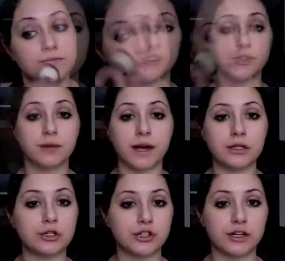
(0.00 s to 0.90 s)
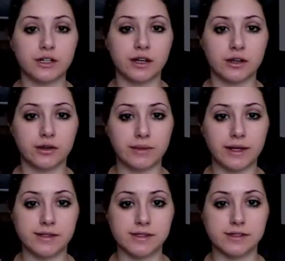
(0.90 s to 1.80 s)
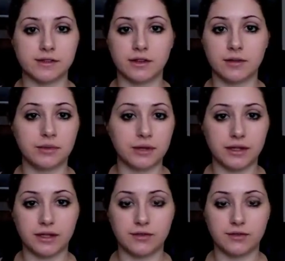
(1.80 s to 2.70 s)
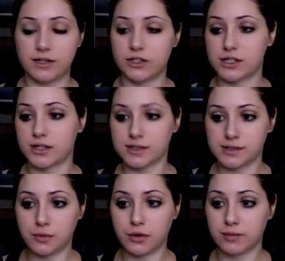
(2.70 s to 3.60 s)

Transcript: Don't bother trying to get your base completely finished at this point,